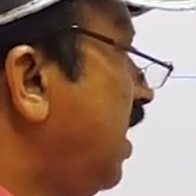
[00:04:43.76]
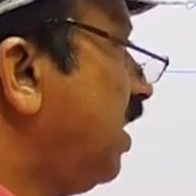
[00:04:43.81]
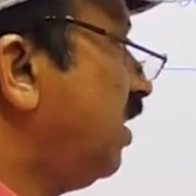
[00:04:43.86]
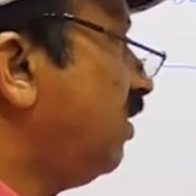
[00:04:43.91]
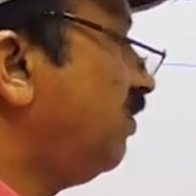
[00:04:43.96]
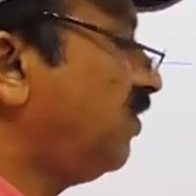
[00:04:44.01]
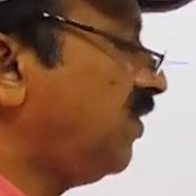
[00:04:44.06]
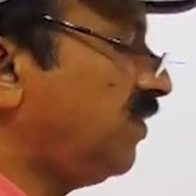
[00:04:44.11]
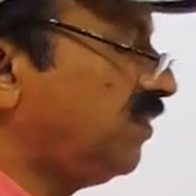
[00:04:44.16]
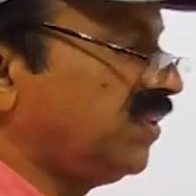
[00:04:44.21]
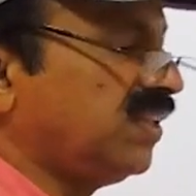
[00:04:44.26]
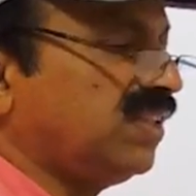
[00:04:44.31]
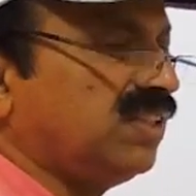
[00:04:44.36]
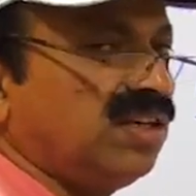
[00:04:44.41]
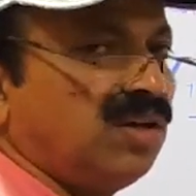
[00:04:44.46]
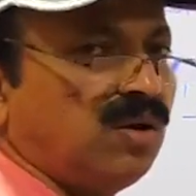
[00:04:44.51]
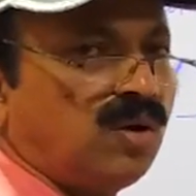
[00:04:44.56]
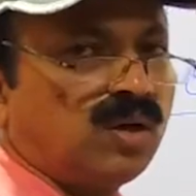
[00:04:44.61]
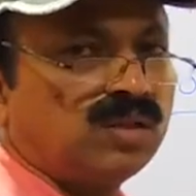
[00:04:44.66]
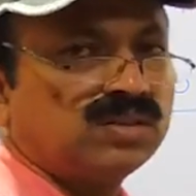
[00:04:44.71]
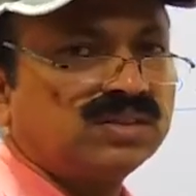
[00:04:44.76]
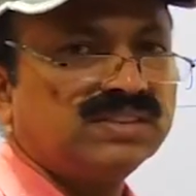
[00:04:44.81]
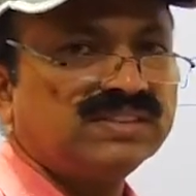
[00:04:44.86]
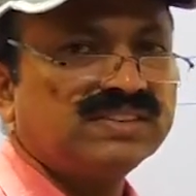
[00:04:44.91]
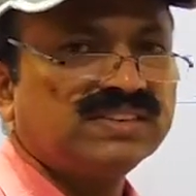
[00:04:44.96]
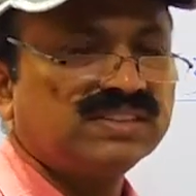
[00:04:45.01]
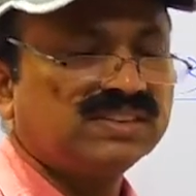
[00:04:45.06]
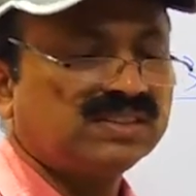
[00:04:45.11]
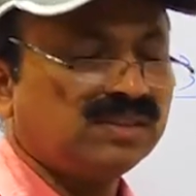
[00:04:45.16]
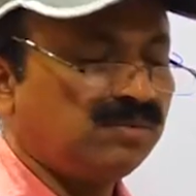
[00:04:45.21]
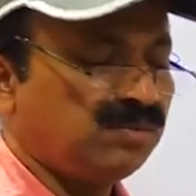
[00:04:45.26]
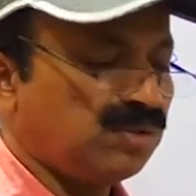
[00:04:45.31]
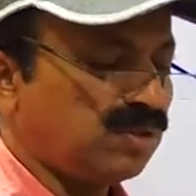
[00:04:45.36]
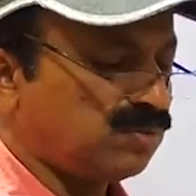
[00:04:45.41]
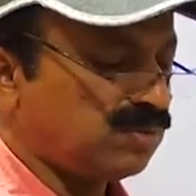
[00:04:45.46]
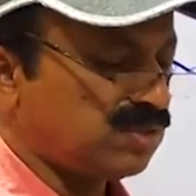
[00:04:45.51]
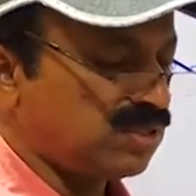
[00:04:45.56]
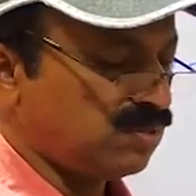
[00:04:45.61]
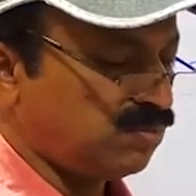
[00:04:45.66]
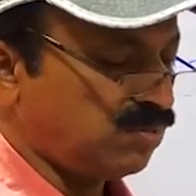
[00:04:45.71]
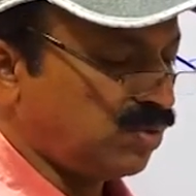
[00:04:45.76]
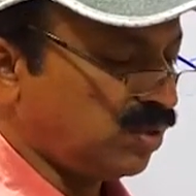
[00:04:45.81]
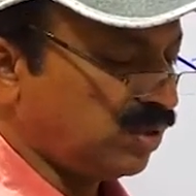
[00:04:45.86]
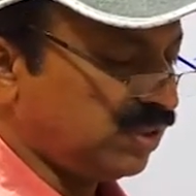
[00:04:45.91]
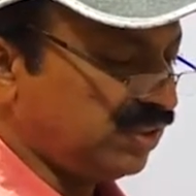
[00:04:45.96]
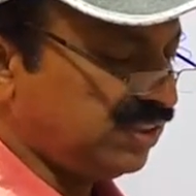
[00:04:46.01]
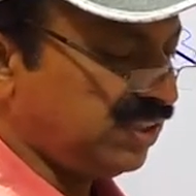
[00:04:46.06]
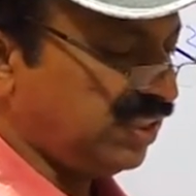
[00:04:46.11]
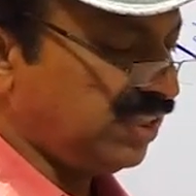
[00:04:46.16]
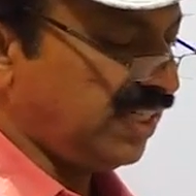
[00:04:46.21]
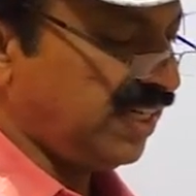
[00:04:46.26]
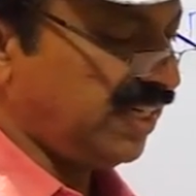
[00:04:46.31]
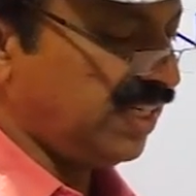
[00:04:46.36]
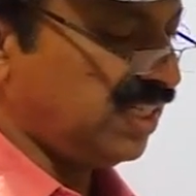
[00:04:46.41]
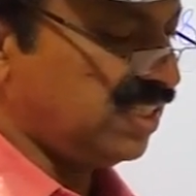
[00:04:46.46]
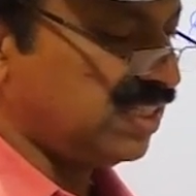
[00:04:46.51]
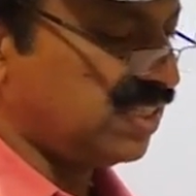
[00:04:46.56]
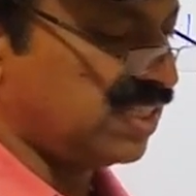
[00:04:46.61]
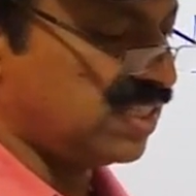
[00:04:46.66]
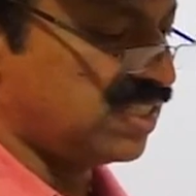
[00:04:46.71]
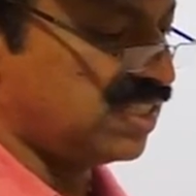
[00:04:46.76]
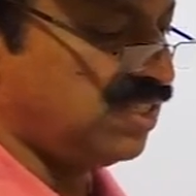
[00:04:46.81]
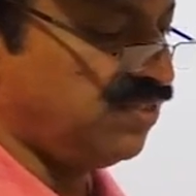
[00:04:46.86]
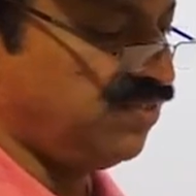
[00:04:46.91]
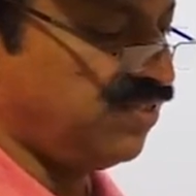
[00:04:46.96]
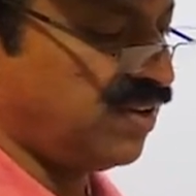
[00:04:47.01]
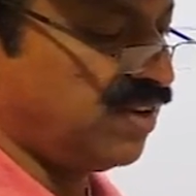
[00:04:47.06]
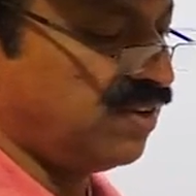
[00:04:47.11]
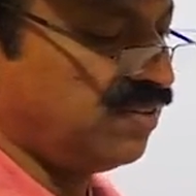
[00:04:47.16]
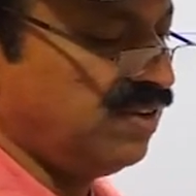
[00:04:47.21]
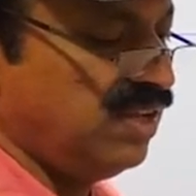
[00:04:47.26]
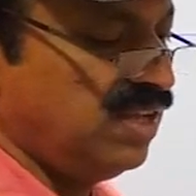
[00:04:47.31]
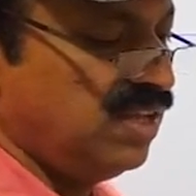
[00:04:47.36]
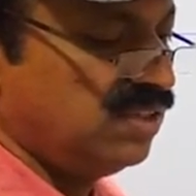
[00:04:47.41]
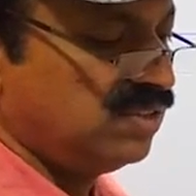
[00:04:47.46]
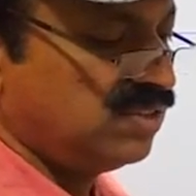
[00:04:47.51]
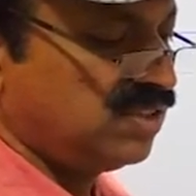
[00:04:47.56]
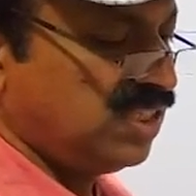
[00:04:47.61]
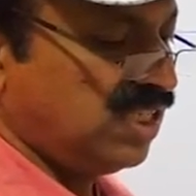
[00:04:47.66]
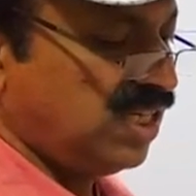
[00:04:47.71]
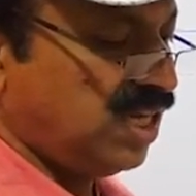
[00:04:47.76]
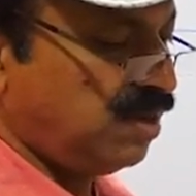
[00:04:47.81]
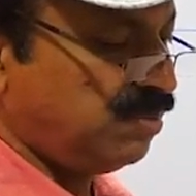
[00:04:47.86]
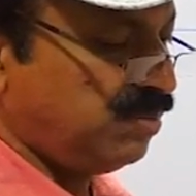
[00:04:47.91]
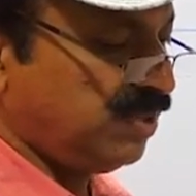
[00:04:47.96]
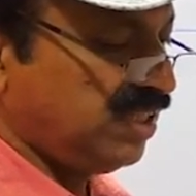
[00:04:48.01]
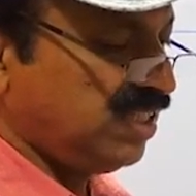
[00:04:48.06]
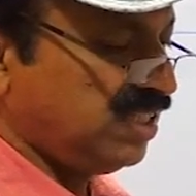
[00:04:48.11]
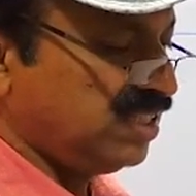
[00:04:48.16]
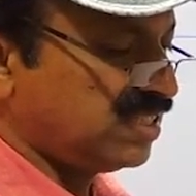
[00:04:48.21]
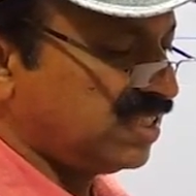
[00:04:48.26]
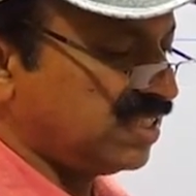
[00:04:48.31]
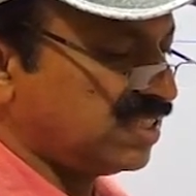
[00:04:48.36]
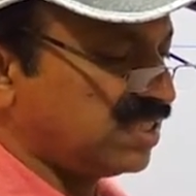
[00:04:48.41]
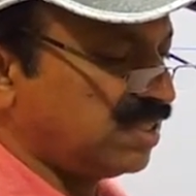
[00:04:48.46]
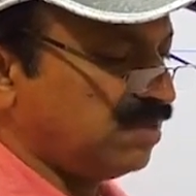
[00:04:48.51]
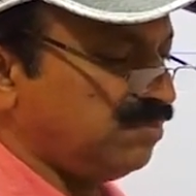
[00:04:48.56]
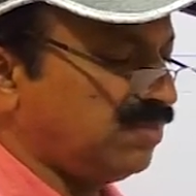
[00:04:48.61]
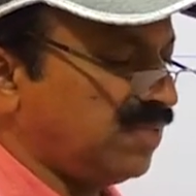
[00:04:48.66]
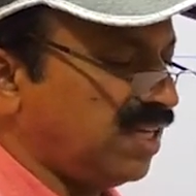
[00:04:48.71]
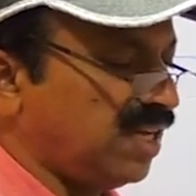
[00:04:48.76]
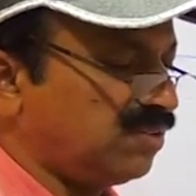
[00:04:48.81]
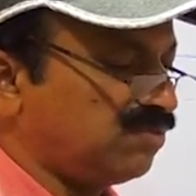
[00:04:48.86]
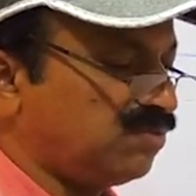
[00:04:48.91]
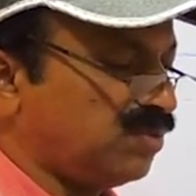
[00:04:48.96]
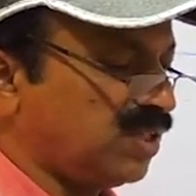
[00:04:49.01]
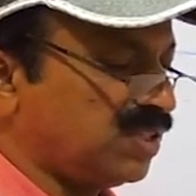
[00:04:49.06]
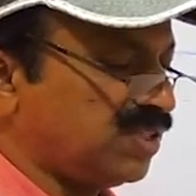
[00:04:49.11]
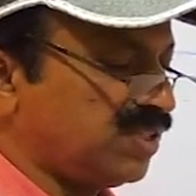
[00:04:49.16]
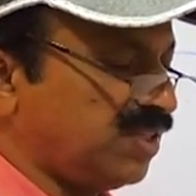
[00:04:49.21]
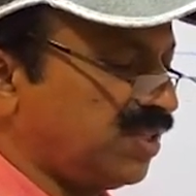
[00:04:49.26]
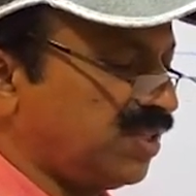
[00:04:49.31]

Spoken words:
1853, auction system that was abolished. In 1865, Jilla Bandi system that was